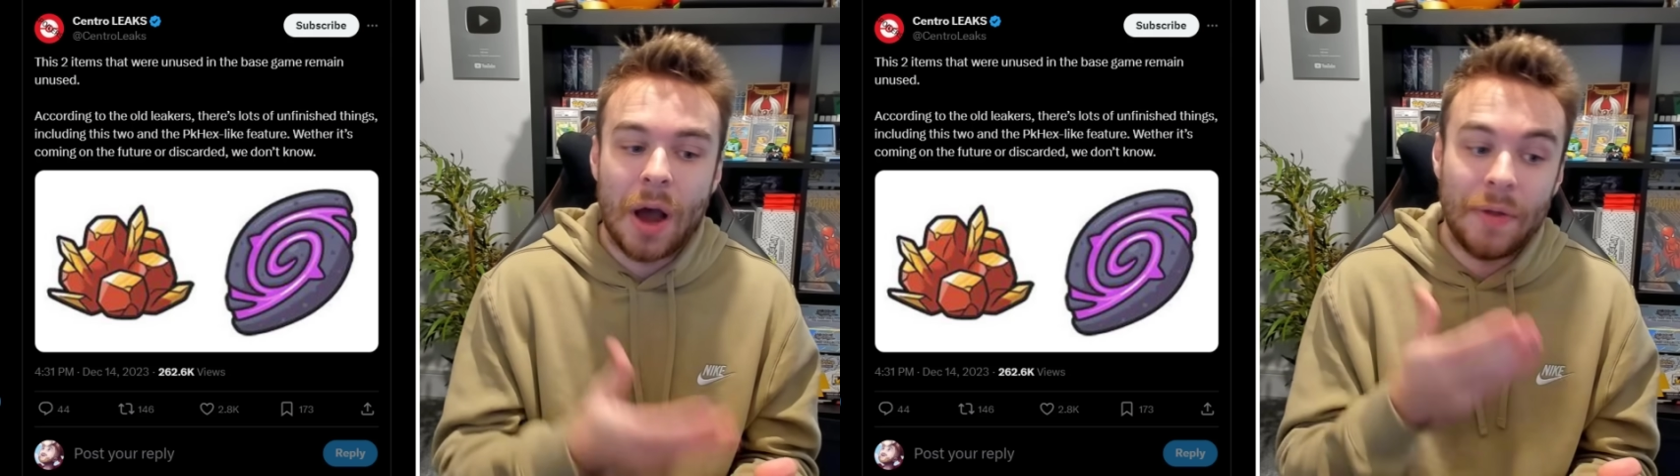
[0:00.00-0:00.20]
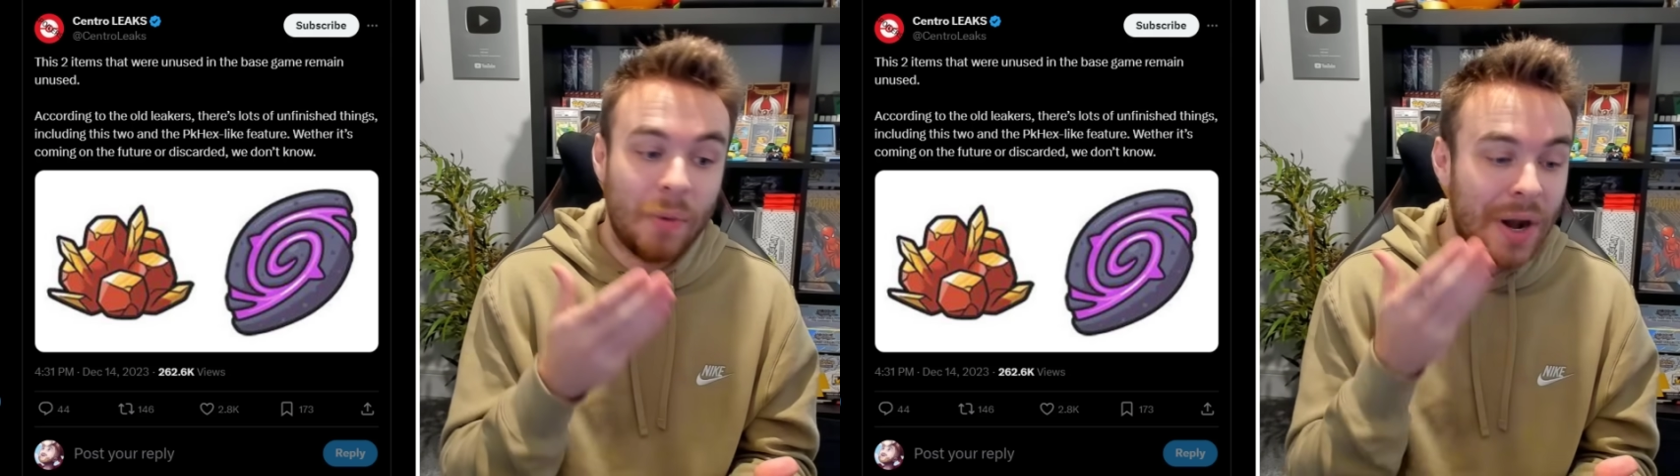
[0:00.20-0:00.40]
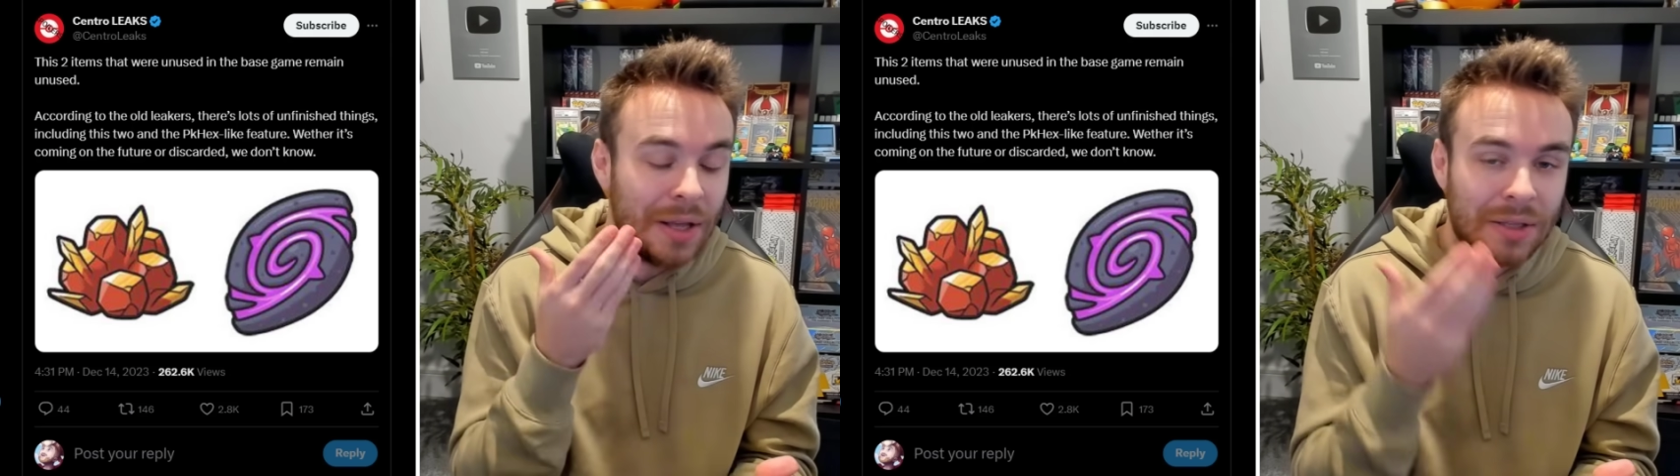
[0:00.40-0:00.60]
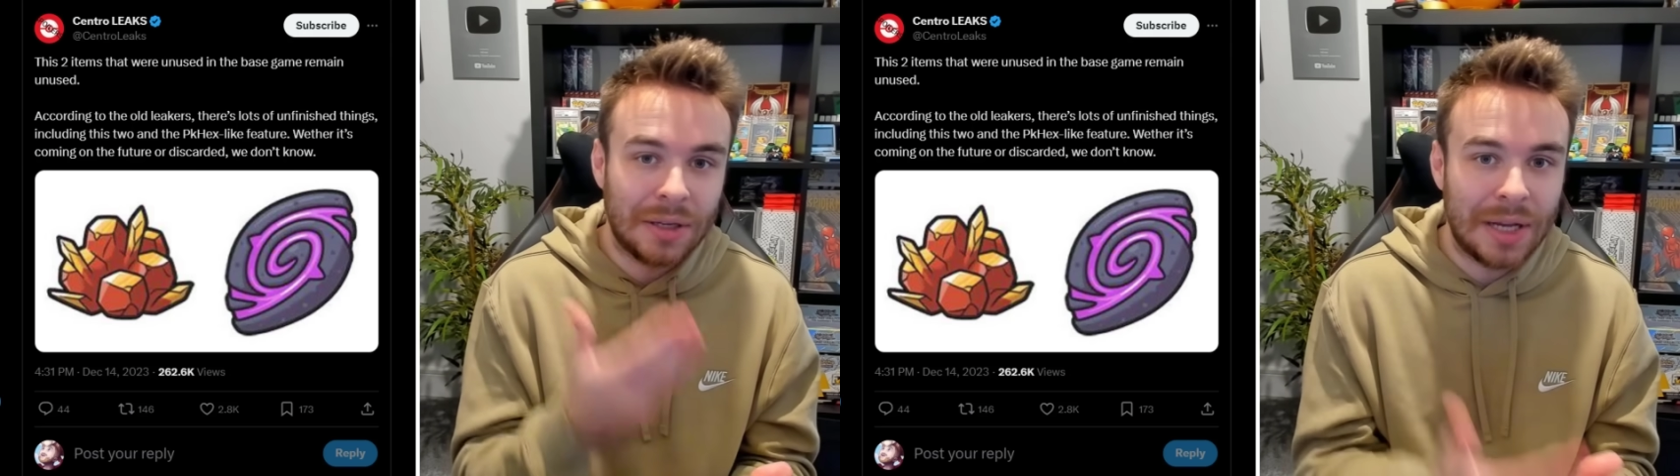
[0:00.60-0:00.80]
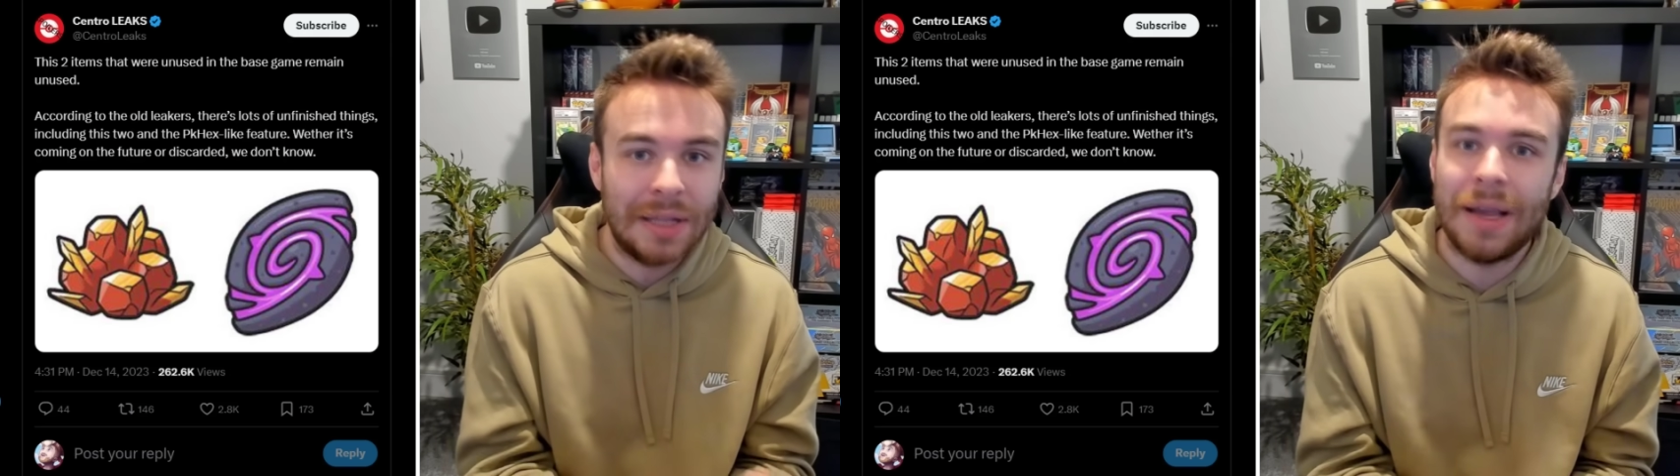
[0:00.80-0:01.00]
and they went into
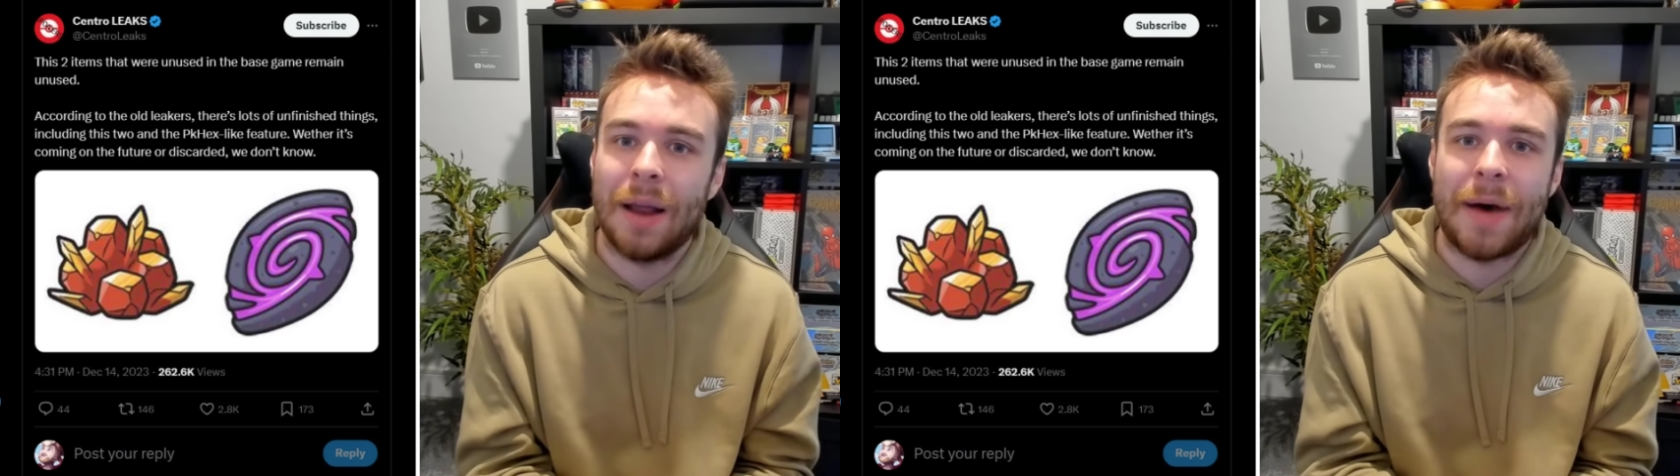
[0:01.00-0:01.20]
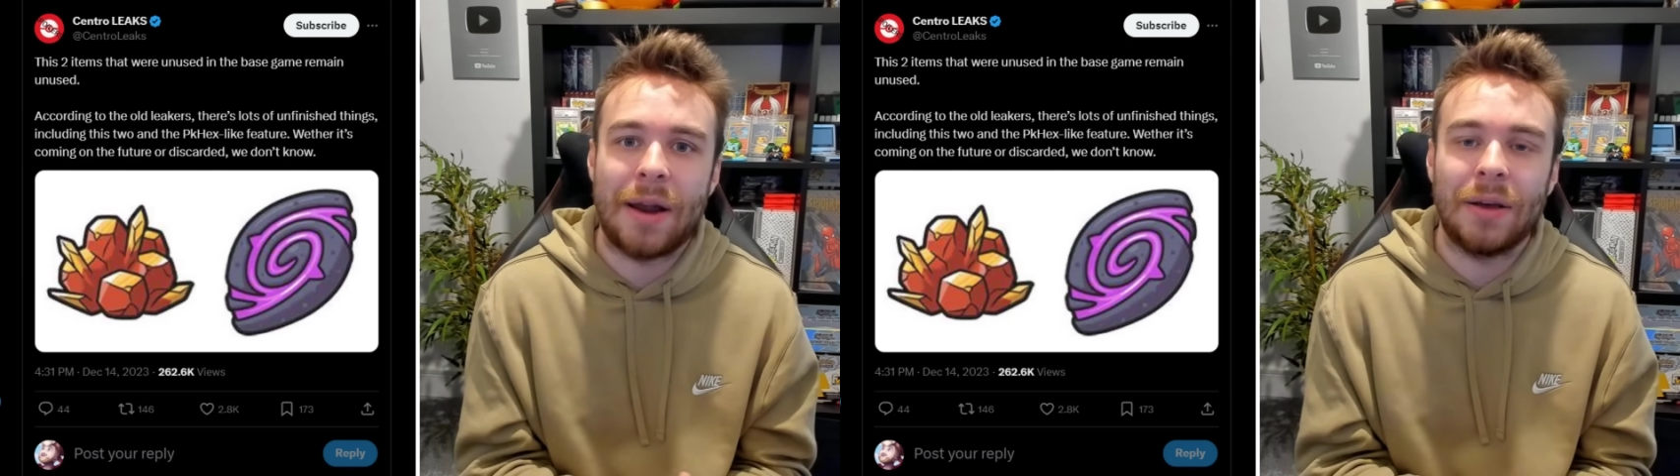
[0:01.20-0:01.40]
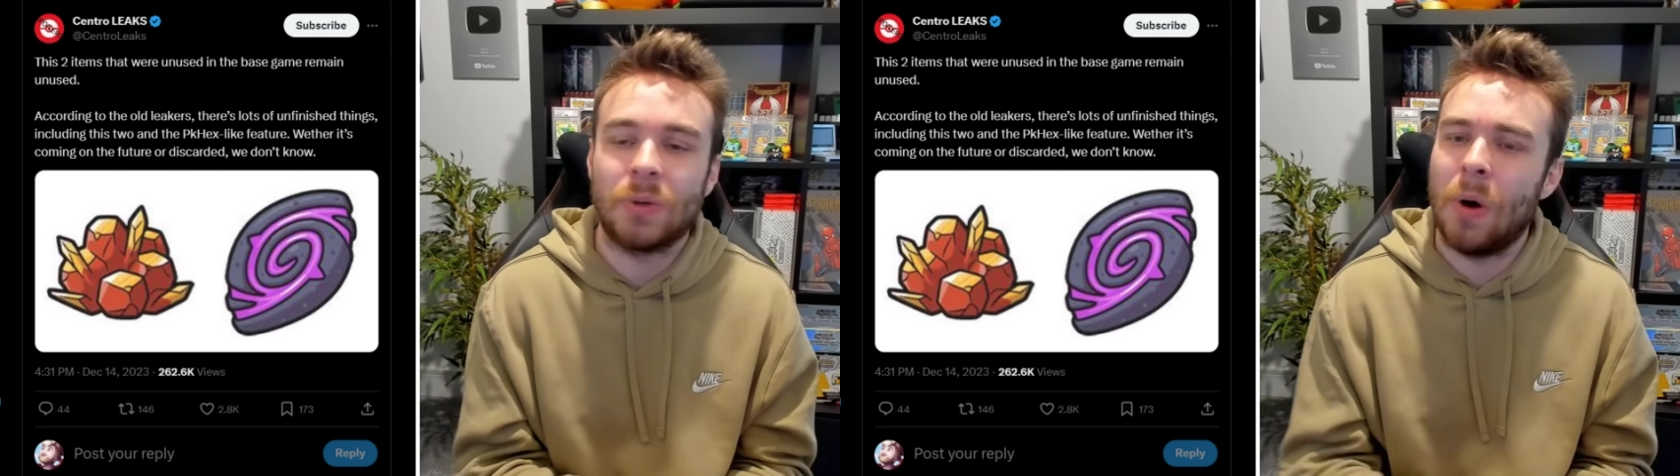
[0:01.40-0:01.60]
detail about it as